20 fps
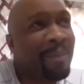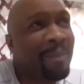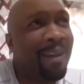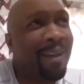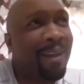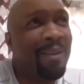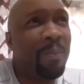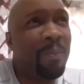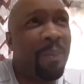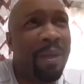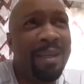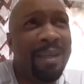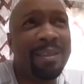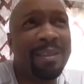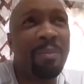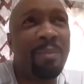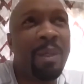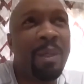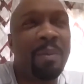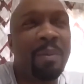are you
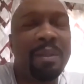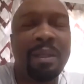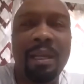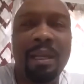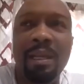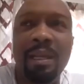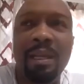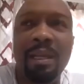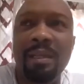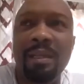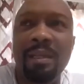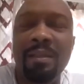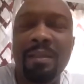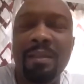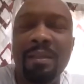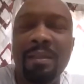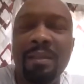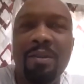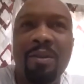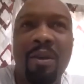punishing me? But then, you
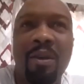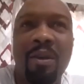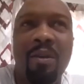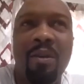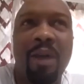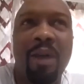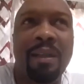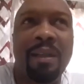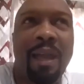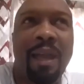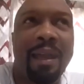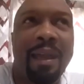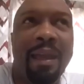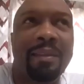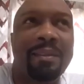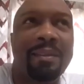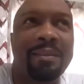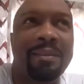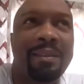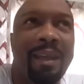know, I, I had to,
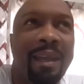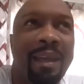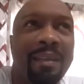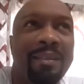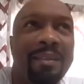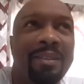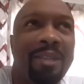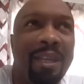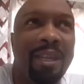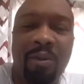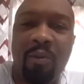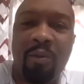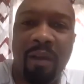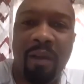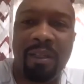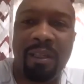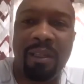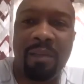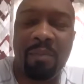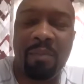I had to change it
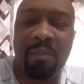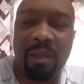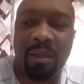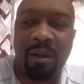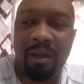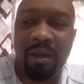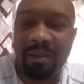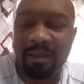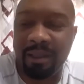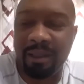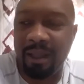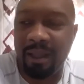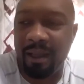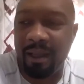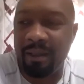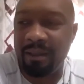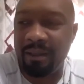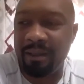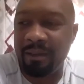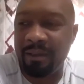around and get my thoughts
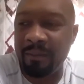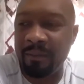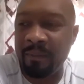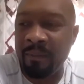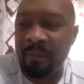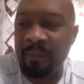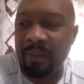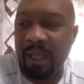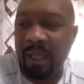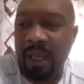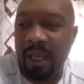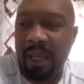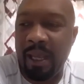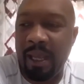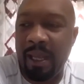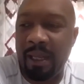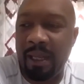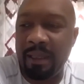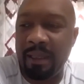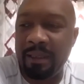together.
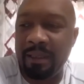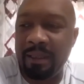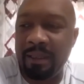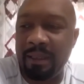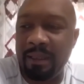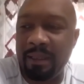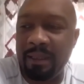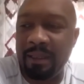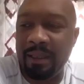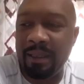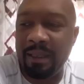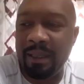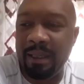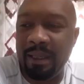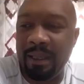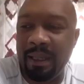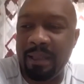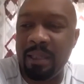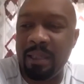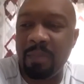And
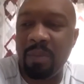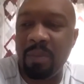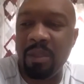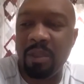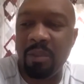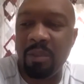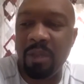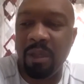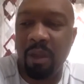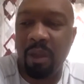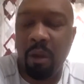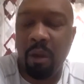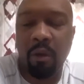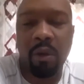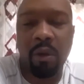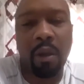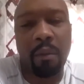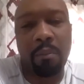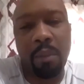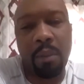it just puts me in hurry
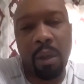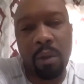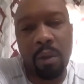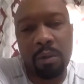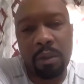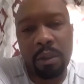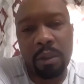up mode